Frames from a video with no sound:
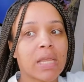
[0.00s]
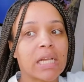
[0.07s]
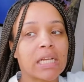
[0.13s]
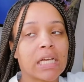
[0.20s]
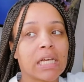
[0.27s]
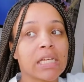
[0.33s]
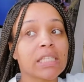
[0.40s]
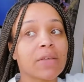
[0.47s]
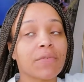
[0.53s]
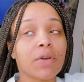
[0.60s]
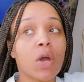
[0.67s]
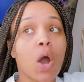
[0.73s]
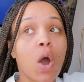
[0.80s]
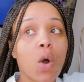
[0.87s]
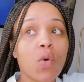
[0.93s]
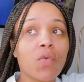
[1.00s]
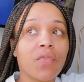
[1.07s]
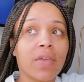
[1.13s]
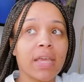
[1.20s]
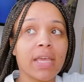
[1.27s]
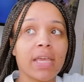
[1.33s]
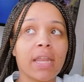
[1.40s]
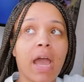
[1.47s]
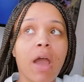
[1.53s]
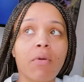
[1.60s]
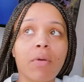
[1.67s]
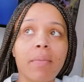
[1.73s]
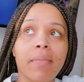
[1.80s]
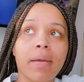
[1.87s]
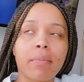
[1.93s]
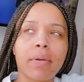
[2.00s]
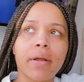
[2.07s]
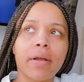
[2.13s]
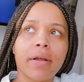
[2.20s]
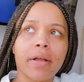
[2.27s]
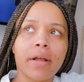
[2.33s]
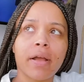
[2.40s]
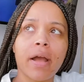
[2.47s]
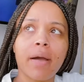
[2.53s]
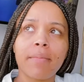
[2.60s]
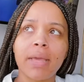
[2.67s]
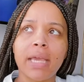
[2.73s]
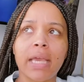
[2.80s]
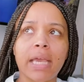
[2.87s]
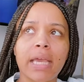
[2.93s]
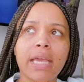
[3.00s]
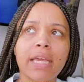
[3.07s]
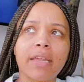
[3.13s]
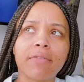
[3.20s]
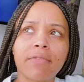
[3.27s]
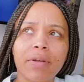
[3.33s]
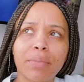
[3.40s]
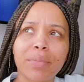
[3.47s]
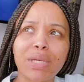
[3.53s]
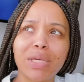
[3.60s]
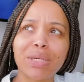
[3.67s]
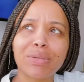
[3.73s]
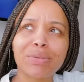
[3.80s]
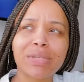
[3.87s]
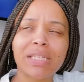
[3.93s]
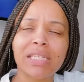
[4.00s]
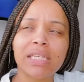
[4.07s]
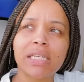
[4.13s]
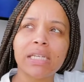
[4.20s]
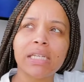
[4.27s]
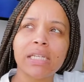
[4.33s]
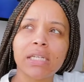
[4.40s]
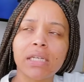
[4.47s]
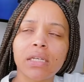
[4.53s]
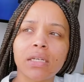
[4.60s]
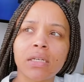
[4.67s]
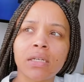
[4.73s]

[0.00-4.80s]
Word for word: because of COVID, I remember coming in from Houston